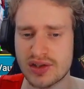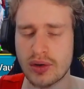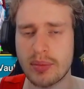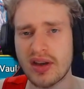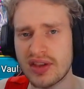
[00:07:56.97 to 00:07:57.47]
So
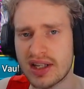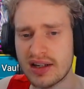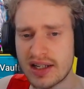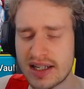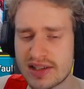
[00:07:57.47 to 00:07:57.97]

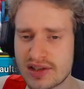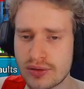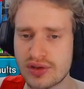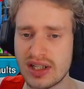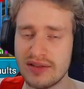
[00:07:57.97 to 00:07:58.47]
Apothecary gets
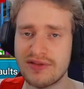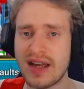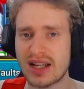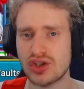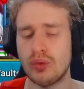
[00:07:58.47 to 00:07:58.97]
used in
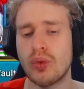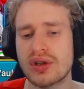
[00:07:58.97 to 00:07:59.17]
Faction